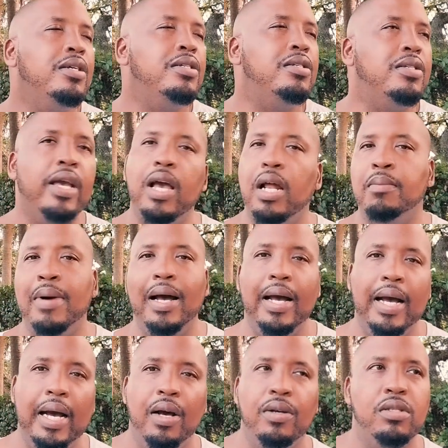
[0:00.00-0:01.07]
stay out of my
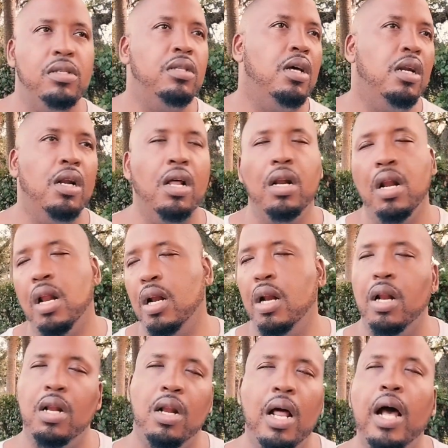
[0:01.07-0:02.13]
house, da da da da
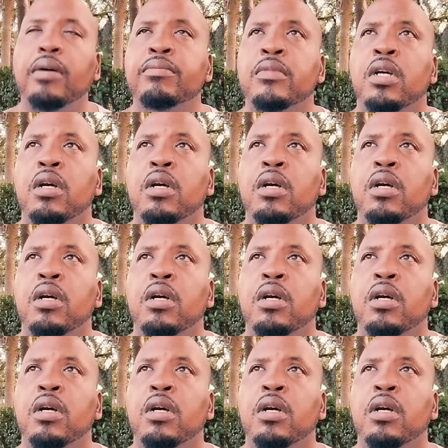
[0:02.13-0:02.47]
da da da.